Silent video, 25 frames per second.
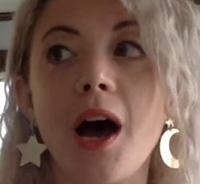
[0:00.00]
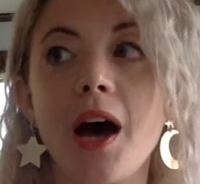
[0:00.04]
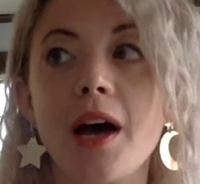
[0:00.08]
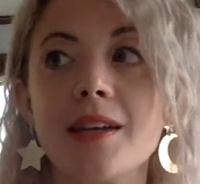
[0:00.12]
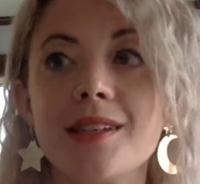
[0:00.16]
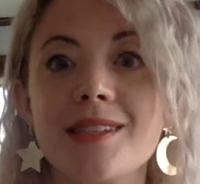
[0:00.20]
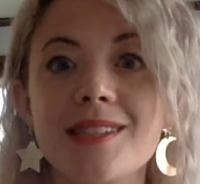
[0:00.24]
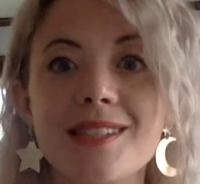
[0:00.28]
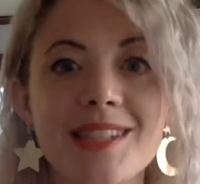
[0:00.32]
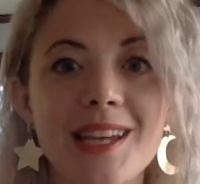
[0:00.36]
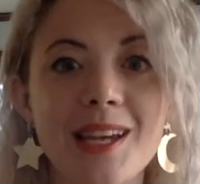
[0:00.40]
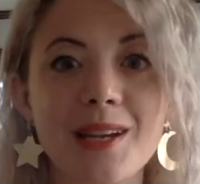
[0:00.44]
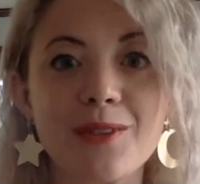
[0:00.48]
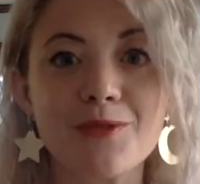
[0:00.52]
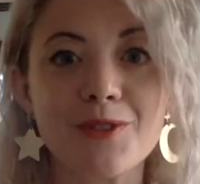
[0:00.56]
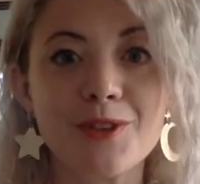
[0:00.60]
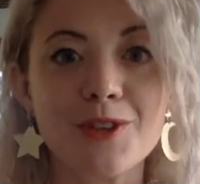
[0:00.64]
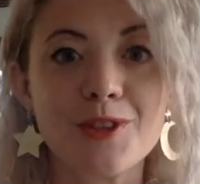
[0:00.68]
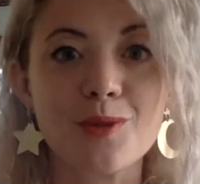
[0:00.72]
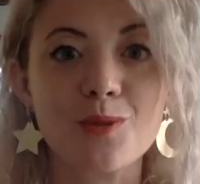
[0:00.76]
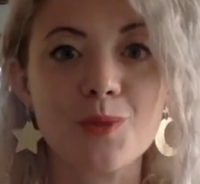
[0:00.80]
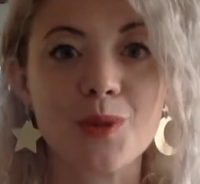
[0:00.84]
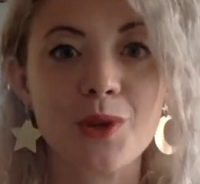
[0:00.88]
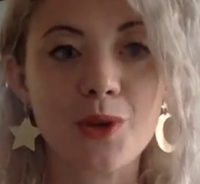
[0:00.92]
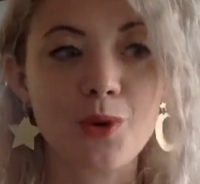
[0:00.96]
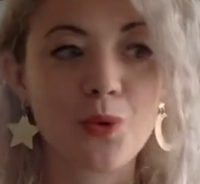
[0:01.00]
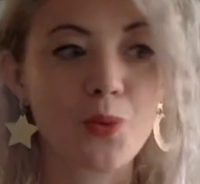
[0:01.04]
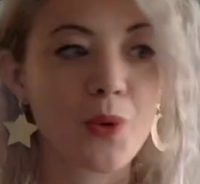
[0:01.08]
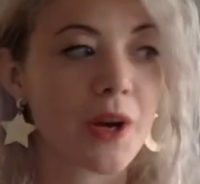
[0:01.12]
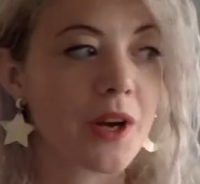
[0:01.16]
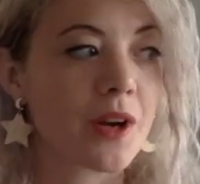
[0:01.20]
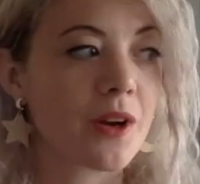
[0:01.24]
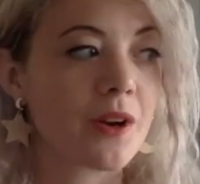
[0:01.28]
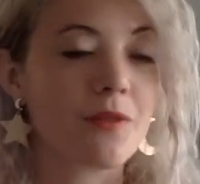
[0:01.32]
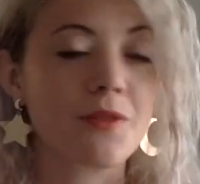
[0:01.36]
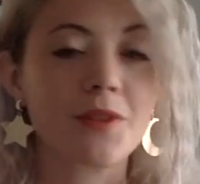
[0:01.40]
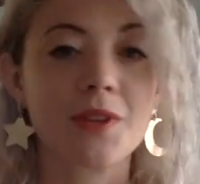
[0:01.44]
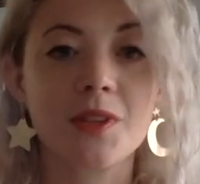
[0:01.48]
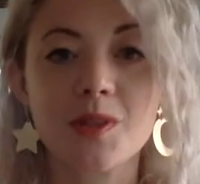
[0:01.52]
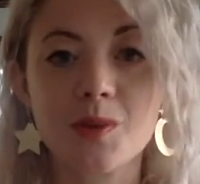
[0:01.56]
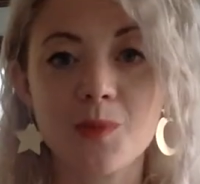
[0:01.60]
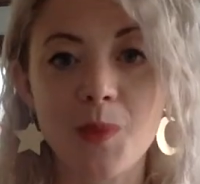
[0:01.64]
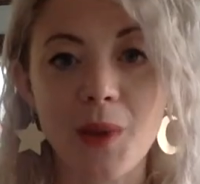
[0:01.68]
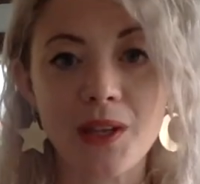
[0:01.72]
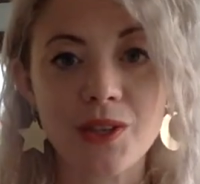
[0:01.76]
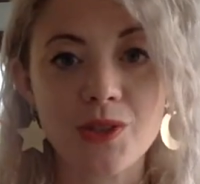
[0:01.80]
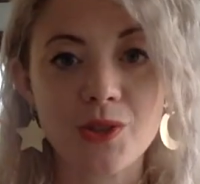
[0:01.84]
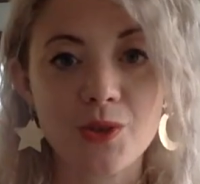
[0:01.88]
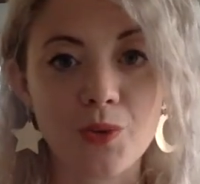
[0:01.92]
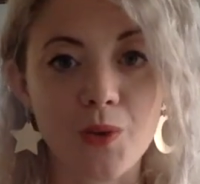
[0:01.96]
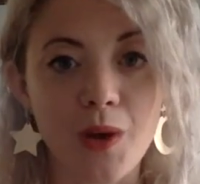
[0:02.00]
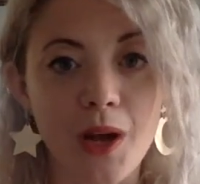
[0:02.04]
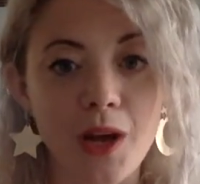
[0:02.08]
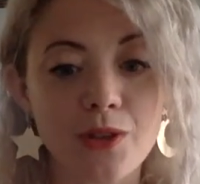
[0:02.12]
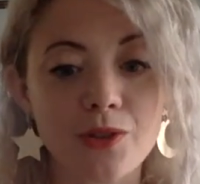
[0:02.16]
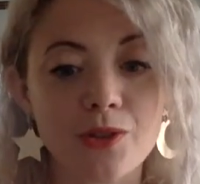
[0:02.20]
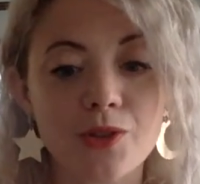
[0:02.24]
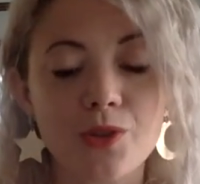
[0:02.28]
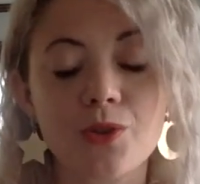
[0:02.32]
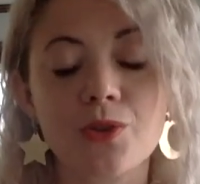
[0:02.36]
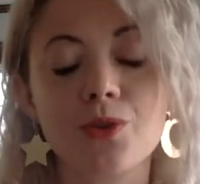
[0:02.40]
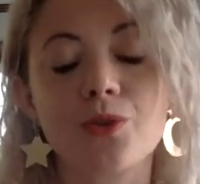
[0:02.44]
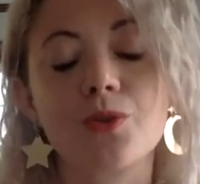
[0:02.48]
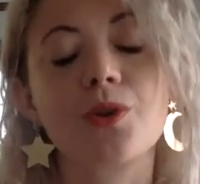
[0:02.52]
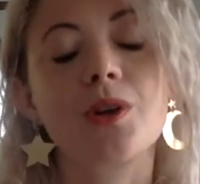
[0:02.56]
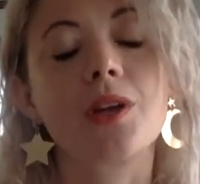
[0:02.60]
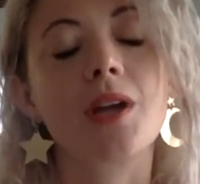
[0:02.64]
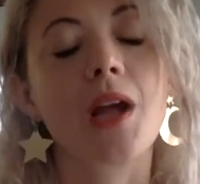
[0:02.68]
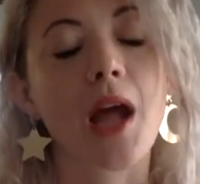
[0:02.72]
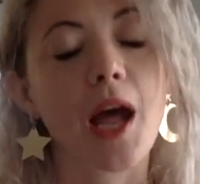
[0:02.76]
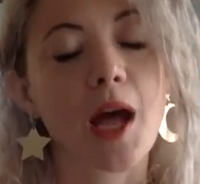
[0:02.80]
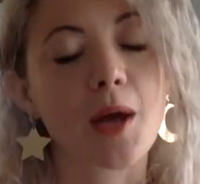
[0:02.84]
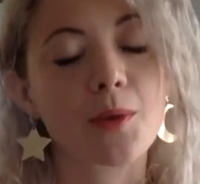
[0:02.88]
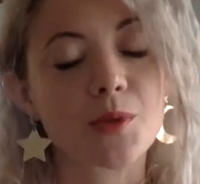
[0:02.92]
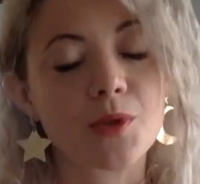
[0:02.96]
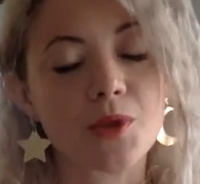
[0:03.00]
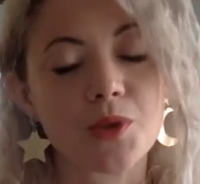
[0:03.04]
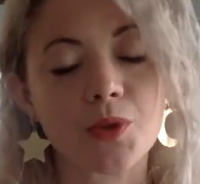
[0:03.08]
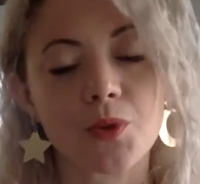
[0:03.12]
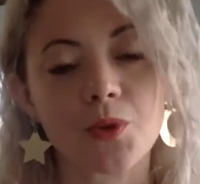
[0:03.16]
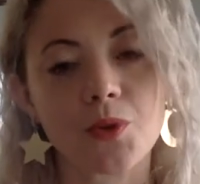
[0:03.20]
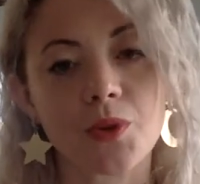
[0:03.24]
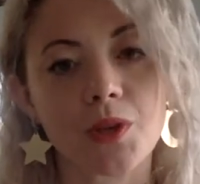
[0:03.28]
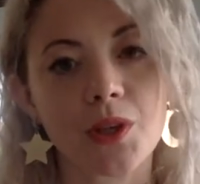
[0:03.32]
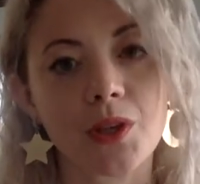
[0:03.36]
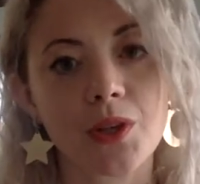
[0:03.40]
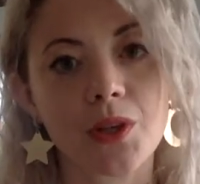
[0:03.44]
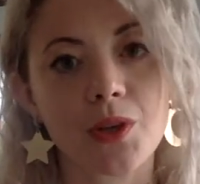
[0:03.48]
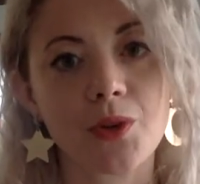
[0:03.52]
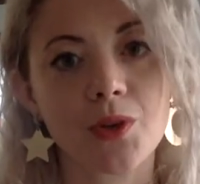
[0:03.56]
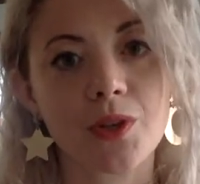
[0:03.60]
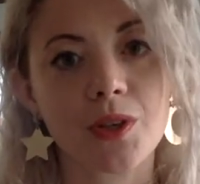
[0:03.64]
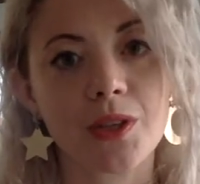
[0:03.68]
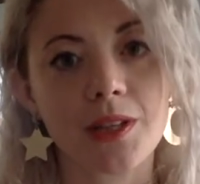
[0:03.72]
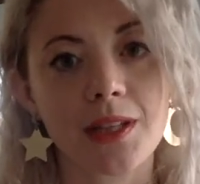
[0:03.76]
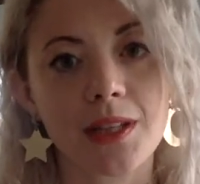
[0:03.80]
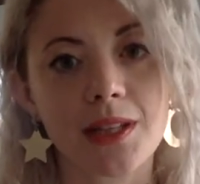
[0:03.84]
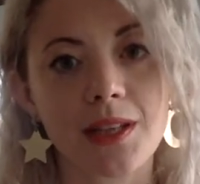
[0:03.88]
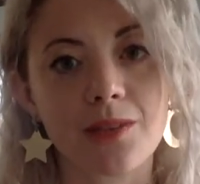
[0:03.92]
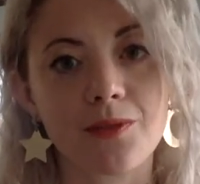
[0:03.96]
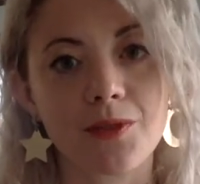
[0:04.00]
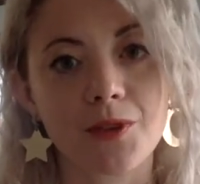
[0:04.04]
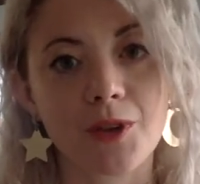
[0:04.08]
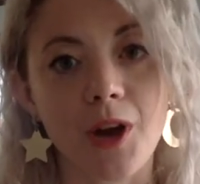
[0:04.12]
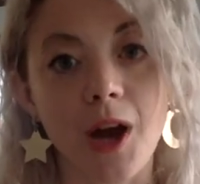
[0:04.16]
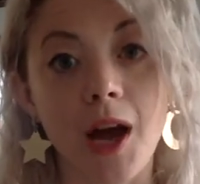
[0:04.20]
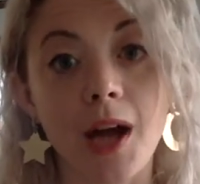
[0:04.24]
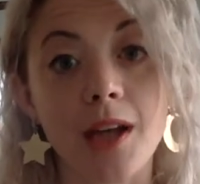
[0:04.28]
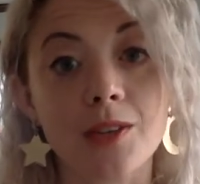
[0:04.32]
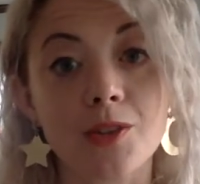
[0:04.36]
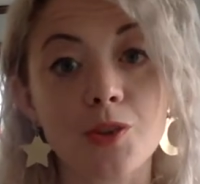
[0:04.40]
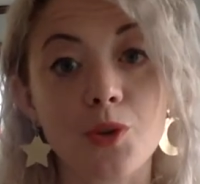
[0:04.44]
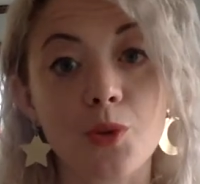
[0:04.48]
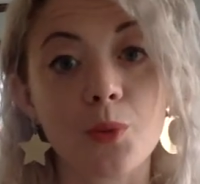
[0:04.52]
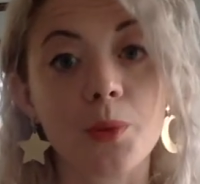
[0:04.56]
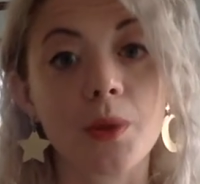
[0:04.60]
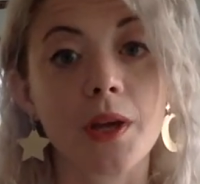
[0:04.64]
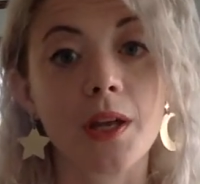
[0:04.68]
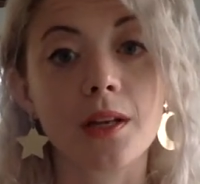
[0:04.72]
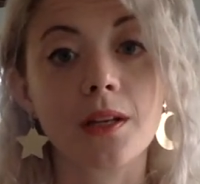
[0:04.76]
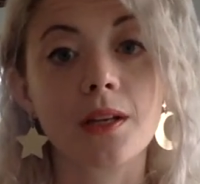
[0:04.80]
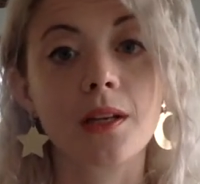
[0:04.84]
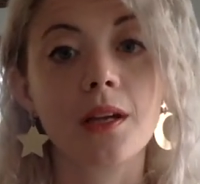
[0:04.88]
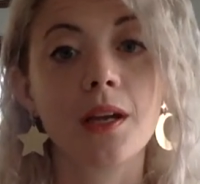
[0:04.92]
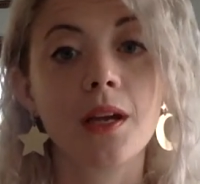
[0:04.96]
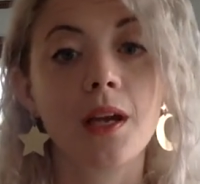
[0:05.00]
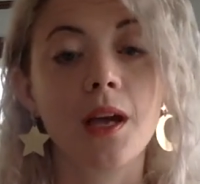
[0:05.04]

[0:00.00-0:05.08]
safer to be aware of the space around you, you can absolutely leave your eyes open.